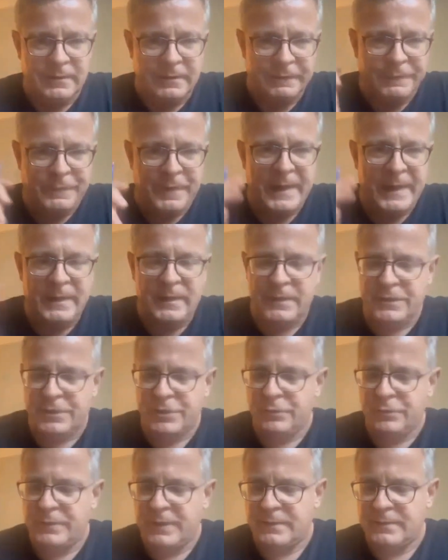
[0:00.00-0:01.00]
Final
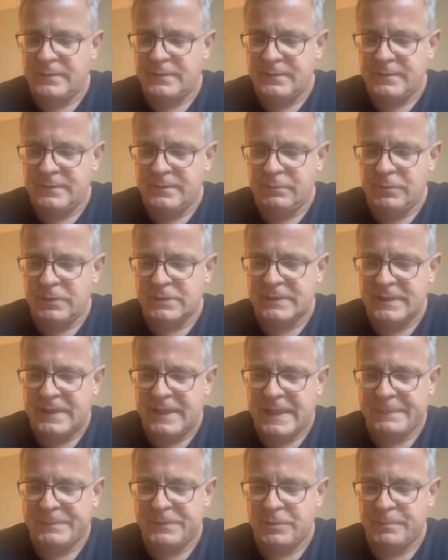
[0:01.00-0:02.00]
issue that wasn't
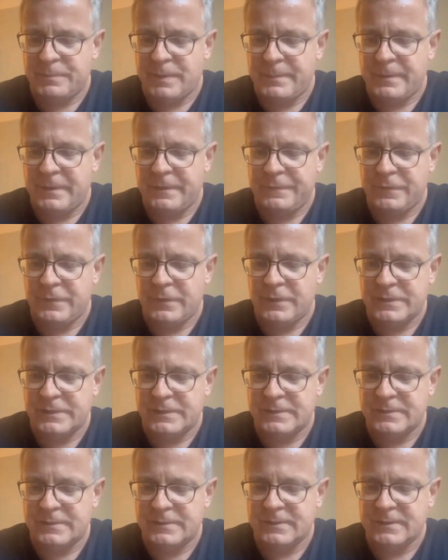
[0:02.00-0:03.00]
captured by my
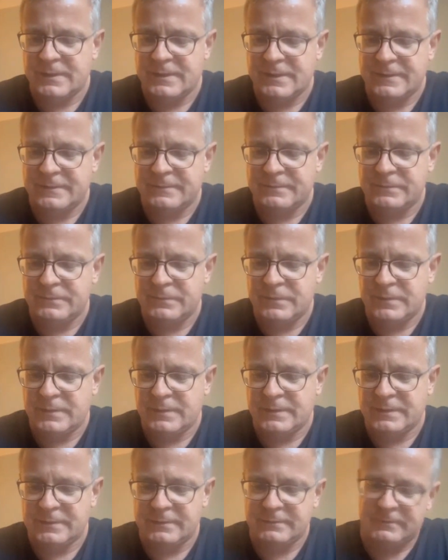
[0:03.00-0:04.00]
first
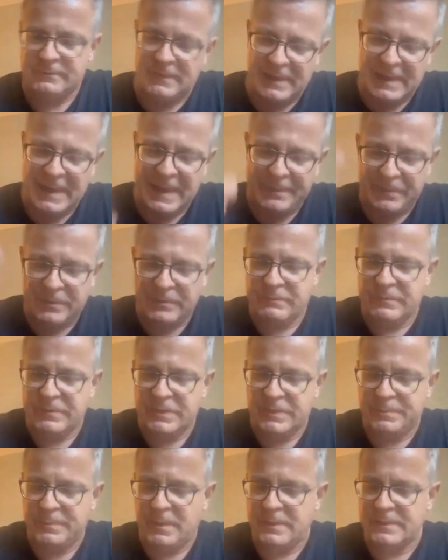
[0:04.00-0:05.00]
elaborate
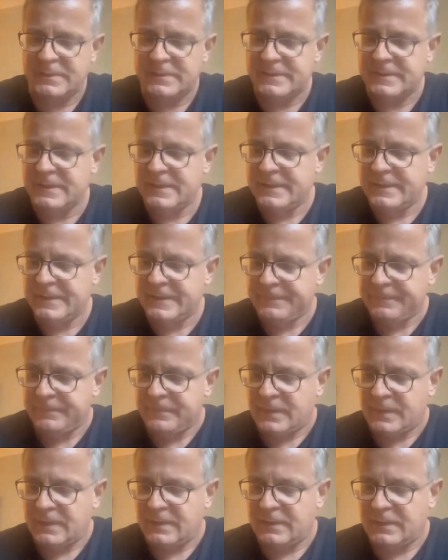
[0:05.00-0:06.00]
response
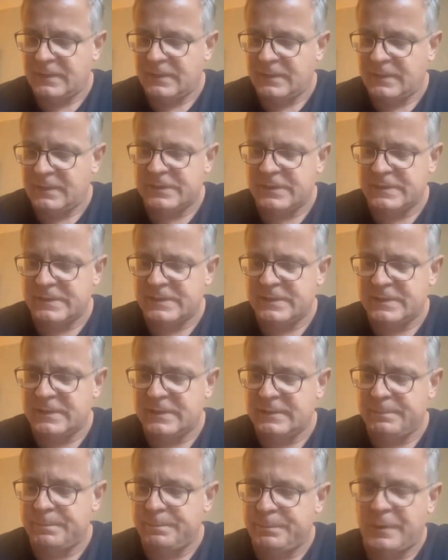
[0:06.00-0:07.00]
concerns
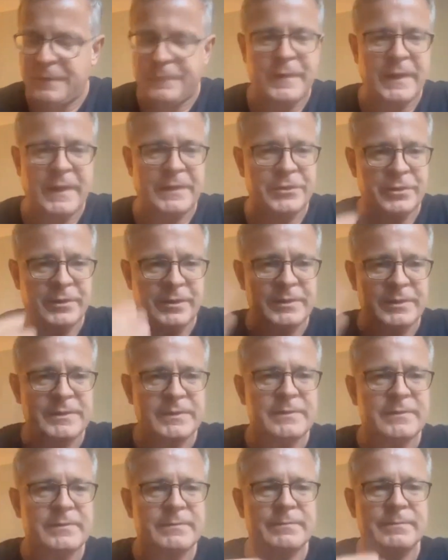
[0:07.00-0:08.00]
the
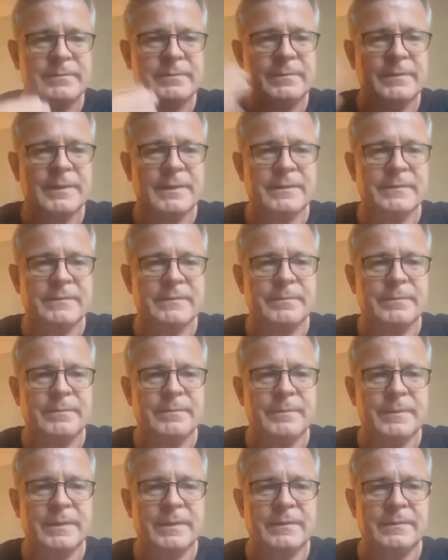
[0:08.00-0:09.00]
perfectionist
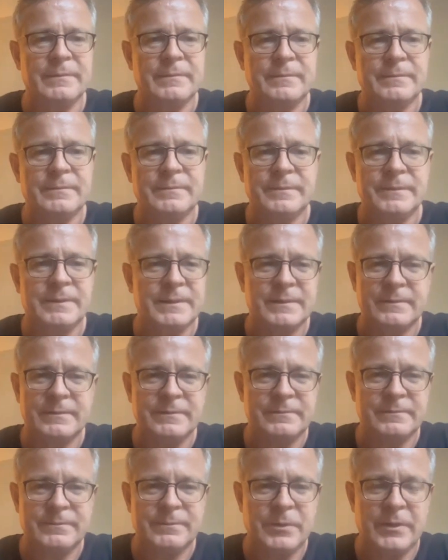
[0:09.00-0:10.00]

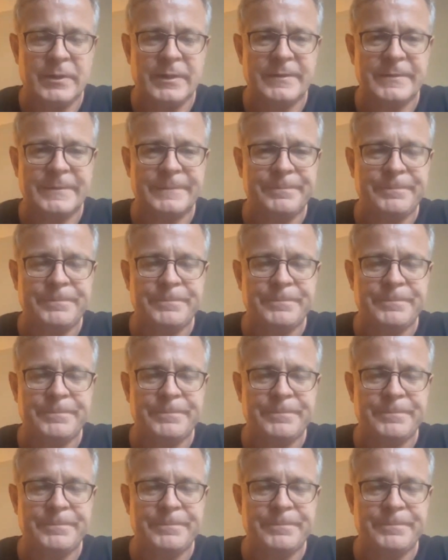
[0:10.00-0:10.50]
point.